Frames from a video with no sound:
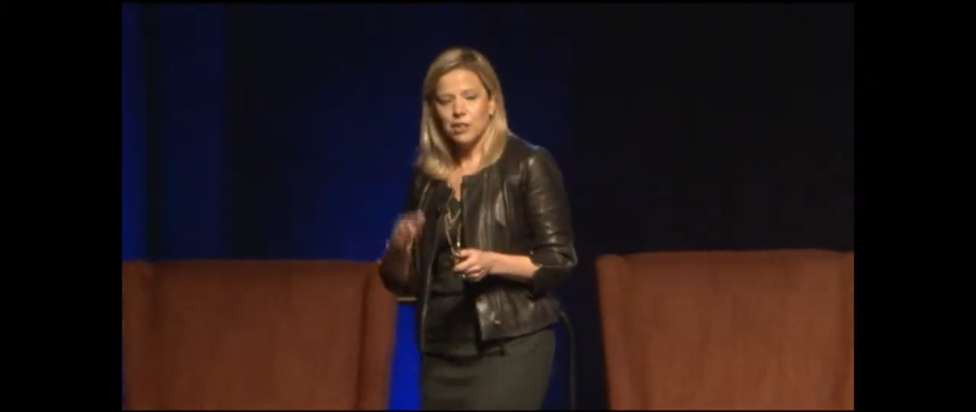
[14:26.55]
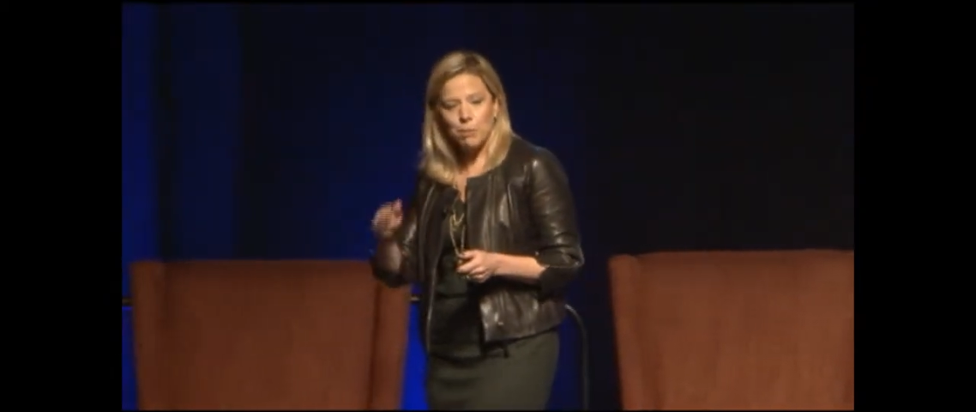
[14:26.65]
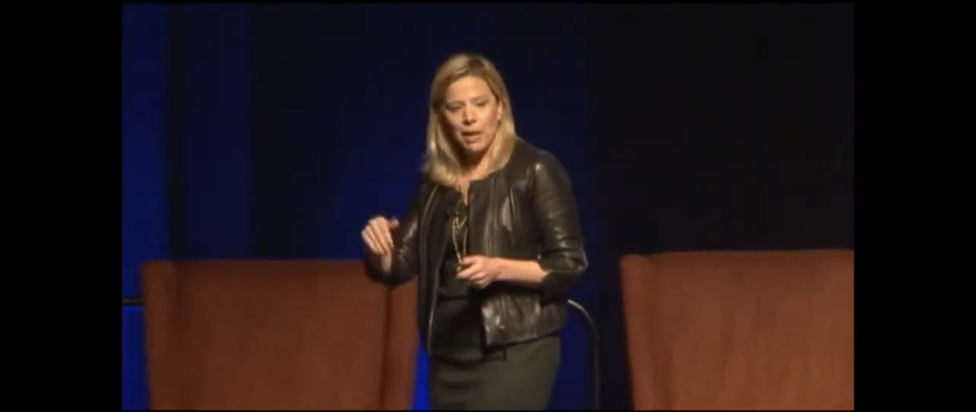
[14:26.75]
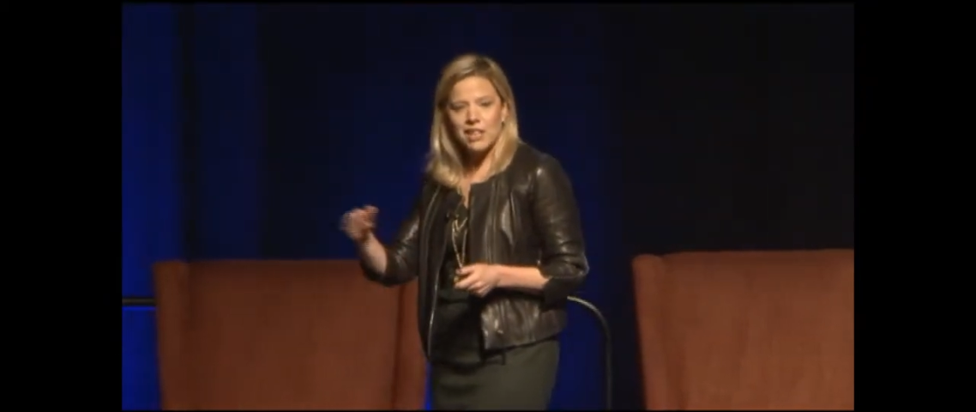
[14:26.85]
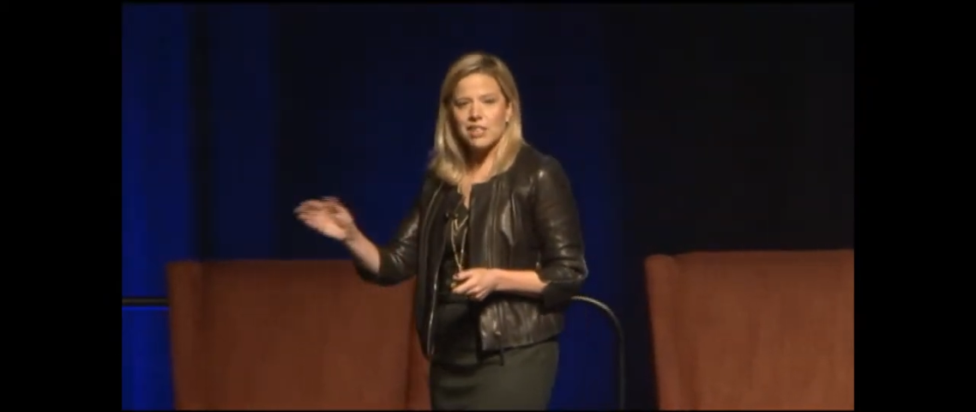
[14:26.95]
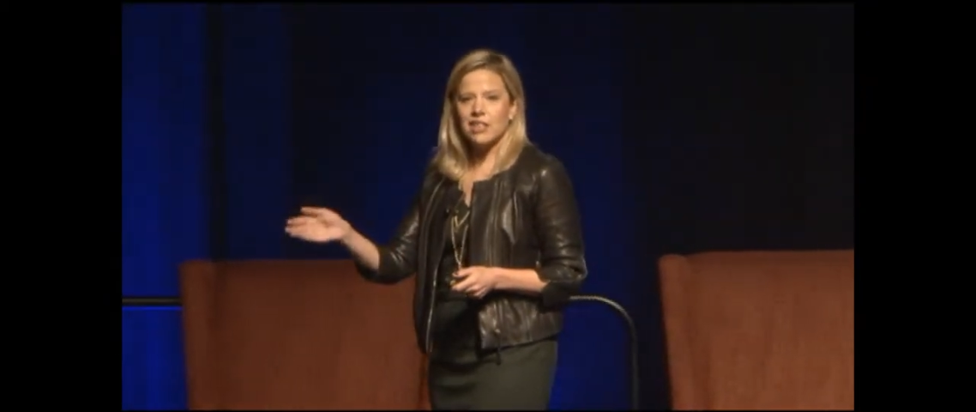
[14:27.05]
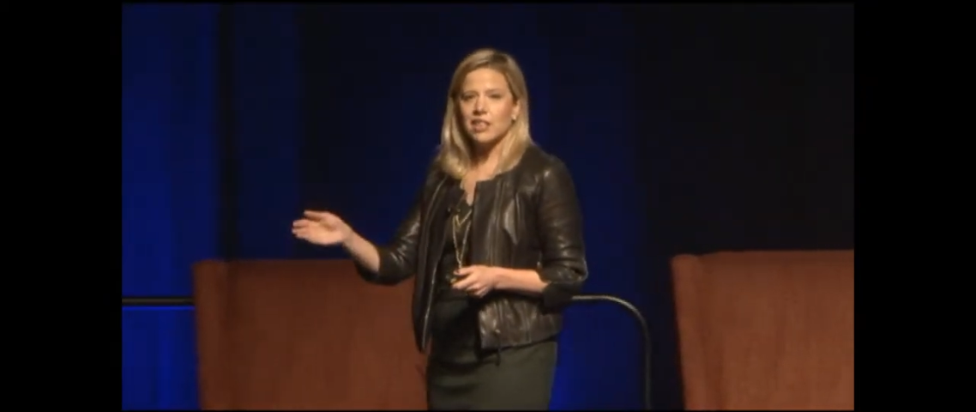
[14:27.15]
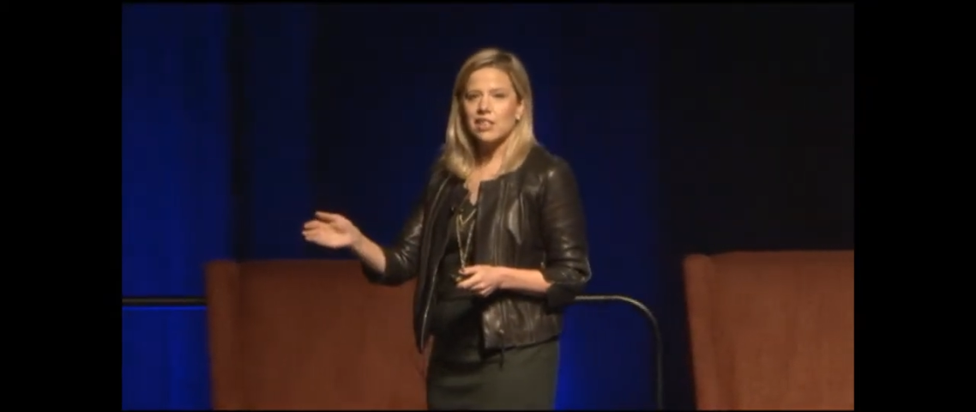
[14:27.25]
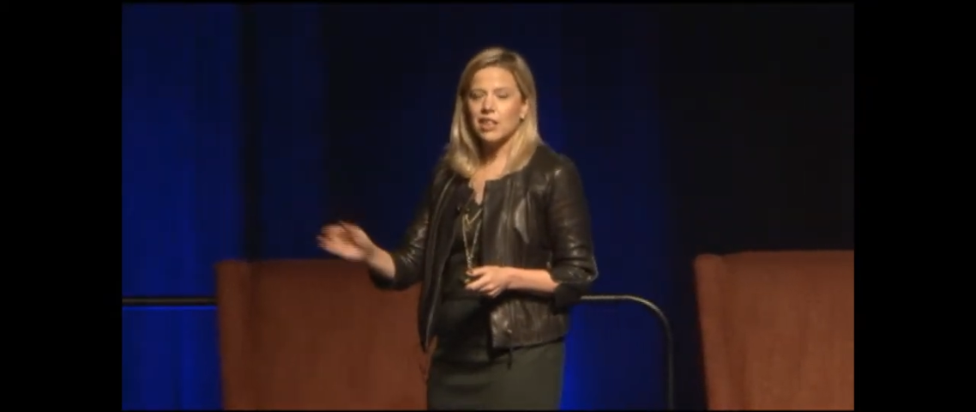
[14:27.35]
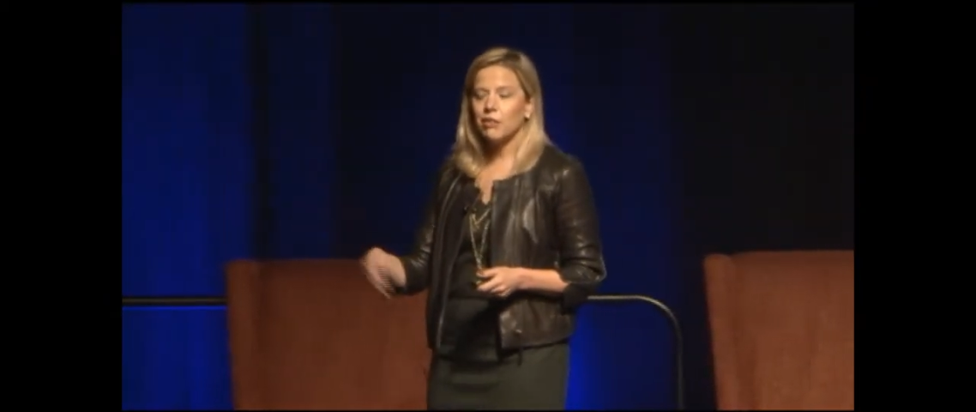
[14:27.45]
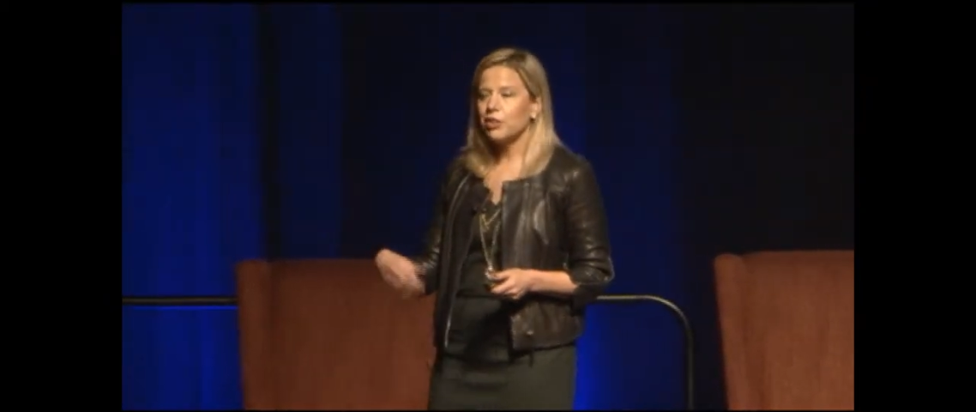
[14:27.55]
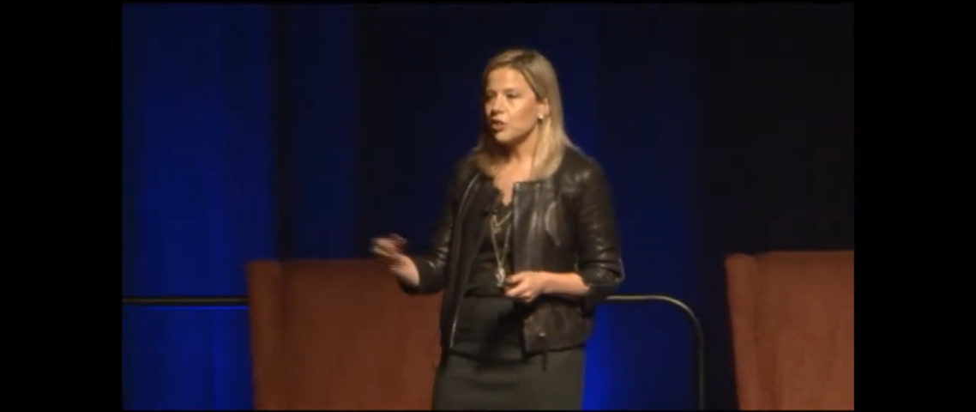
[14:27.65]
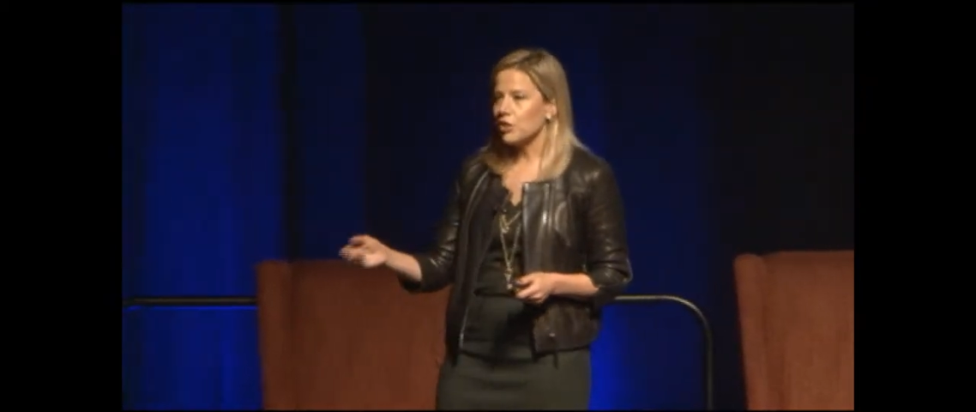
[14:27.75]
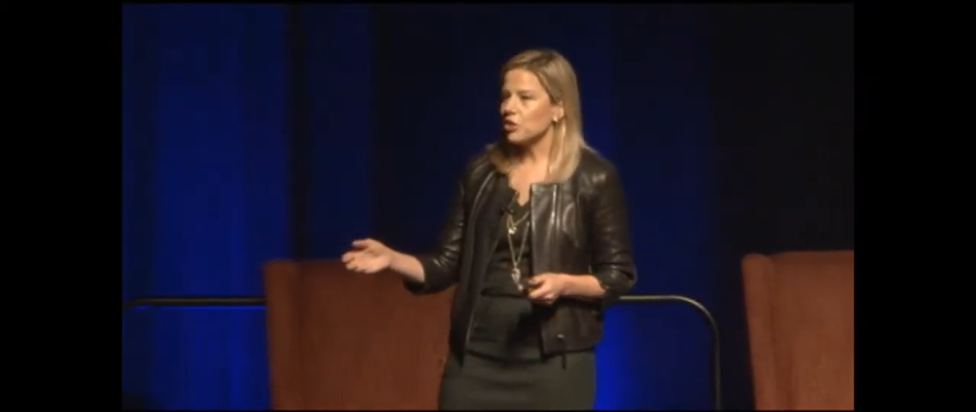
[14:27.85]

you passed the next level, you're